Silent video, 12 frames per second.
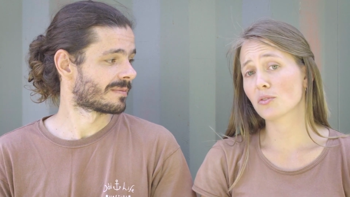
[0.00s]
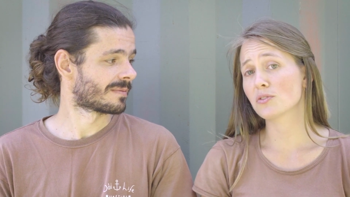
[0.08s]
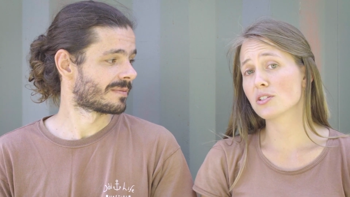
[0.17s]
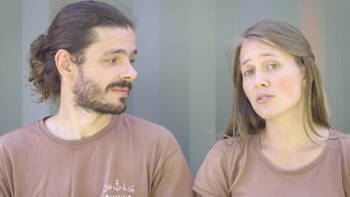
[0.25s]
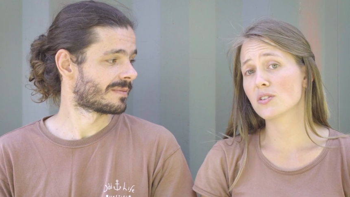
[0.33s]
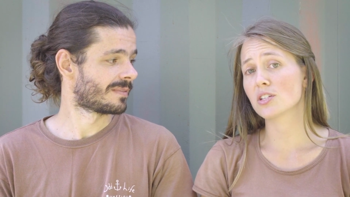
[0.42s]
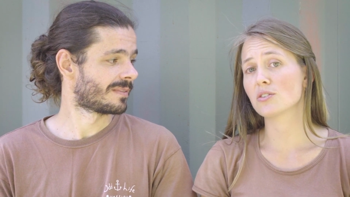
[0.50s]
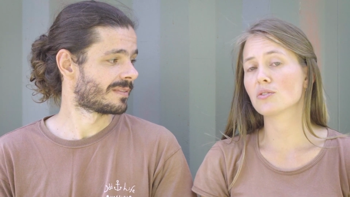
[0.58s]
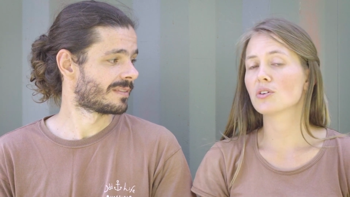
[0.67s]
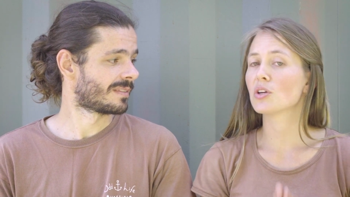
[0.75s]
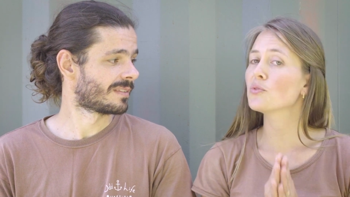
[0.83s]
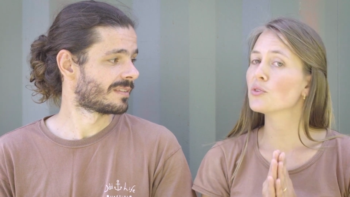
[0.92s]
Speaker 1: of this video.
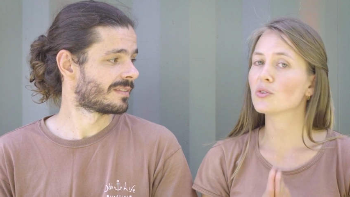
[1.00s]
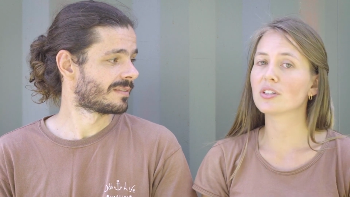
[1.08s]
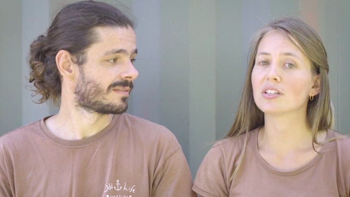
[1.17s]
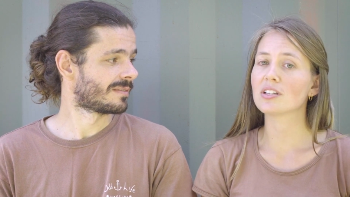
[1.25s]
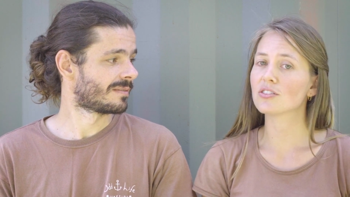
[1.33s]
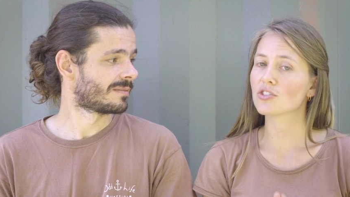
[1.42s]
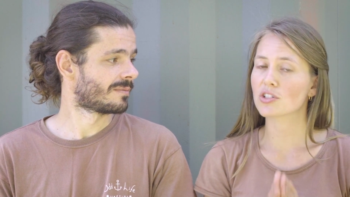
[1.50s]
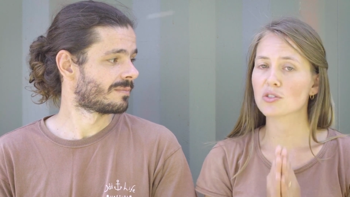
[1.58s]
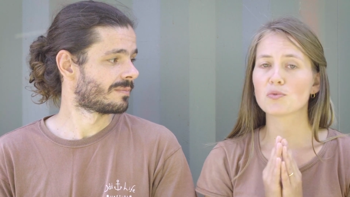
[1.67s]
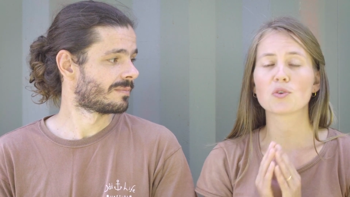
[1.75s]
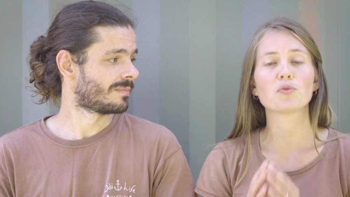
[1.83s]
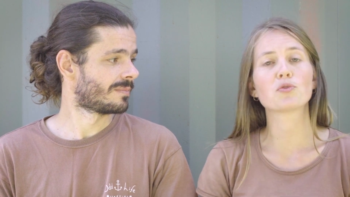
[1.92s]
If you didn't,
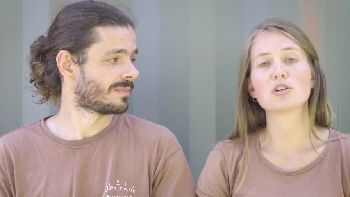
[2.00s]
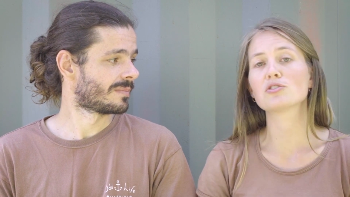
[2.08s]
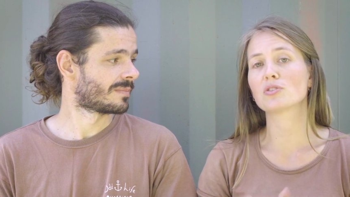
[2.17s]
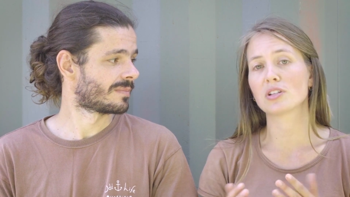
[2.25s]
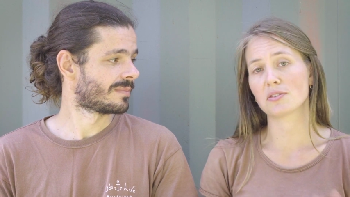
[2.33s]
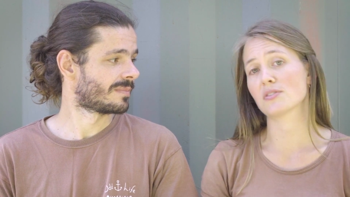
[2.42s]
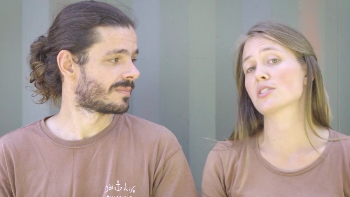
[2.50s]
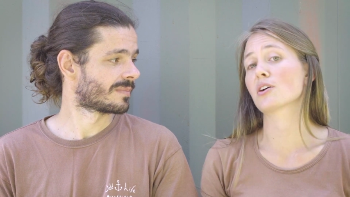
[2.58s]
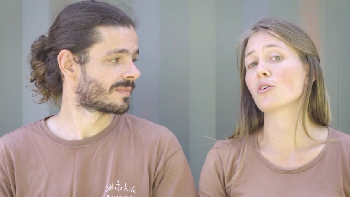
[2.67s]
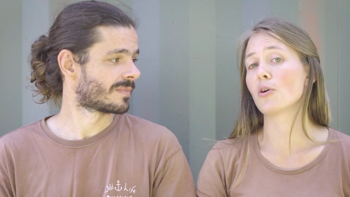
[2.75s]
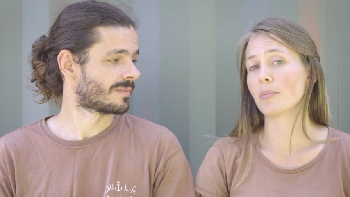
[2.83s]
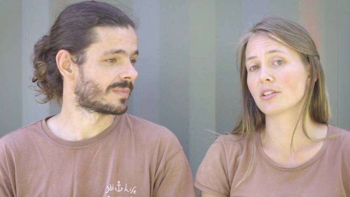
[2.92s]
just feel free to leave us a
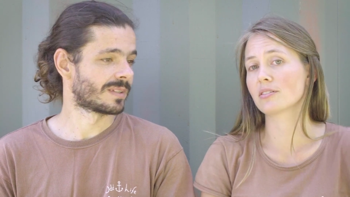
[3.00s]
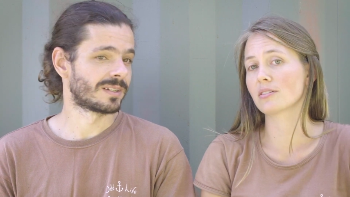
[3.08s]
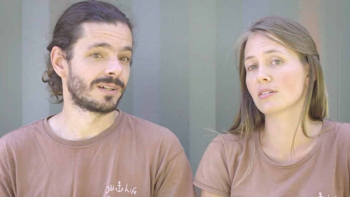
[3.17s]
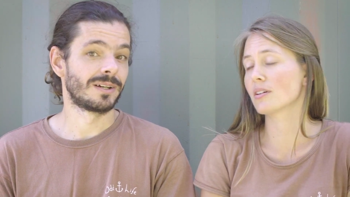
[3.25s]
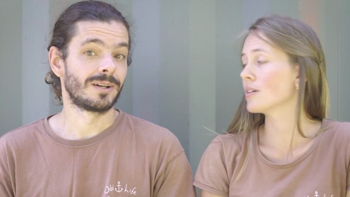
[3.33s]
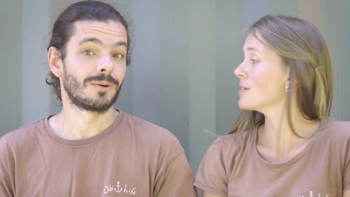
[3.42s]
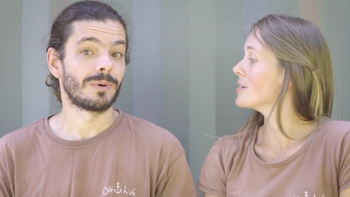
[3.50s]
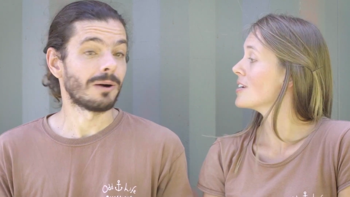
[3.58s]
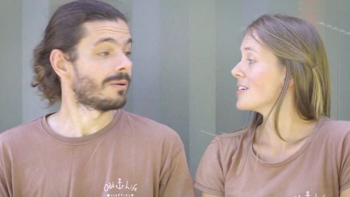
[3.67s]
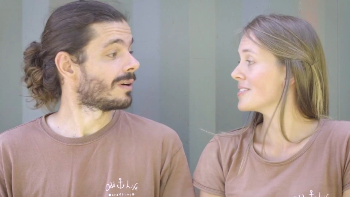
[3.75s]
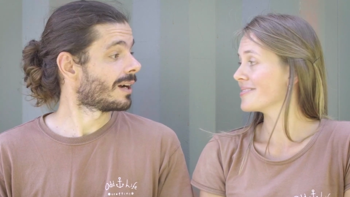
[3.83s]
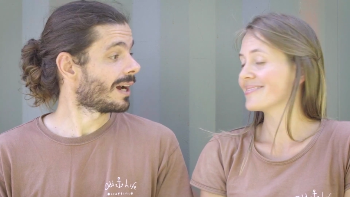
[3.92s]
comment.
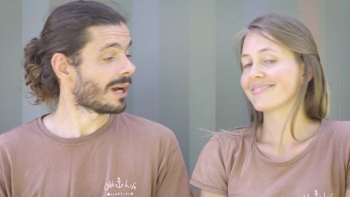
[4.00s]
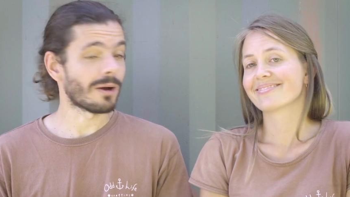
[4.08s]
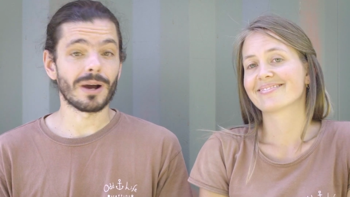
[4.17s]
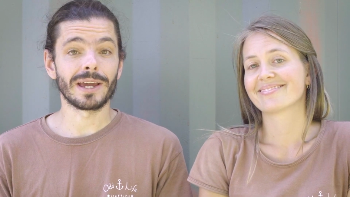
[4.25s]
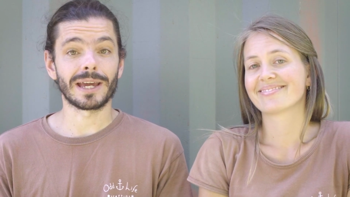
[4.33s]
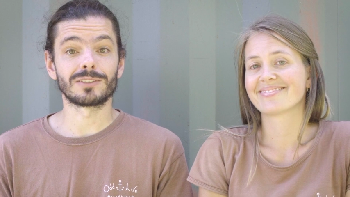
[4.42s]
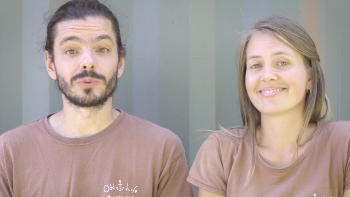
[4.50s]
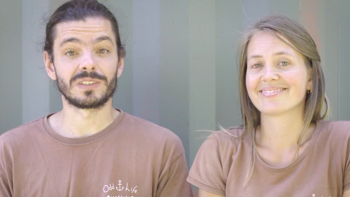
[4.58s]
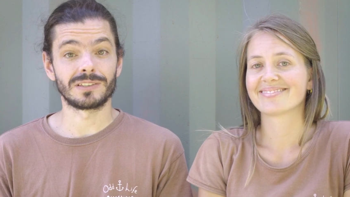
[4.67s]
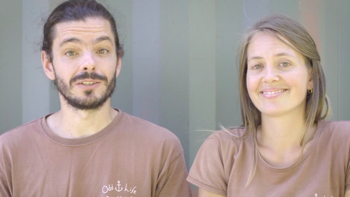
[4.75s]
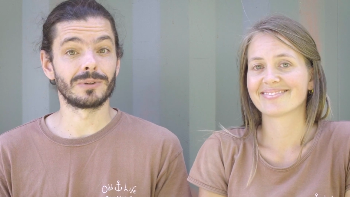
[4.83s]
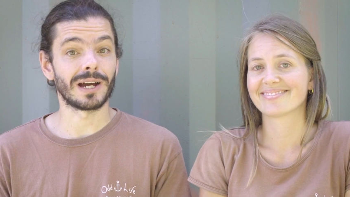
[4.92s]
Speaker 2: Well, I guess we
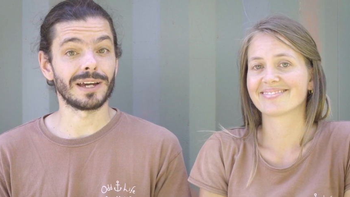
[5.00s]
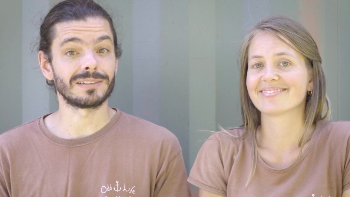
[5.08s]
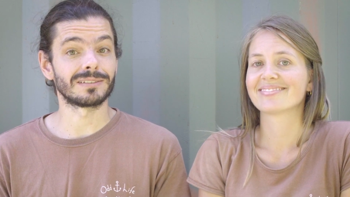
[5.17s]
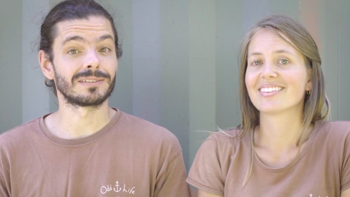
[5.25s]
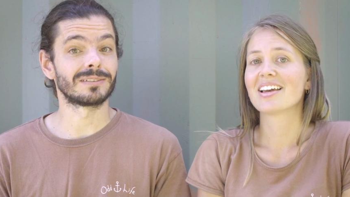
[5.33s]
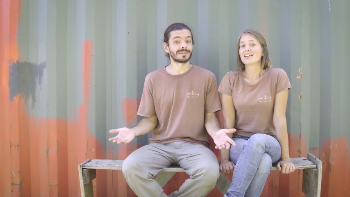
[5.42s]
see you guys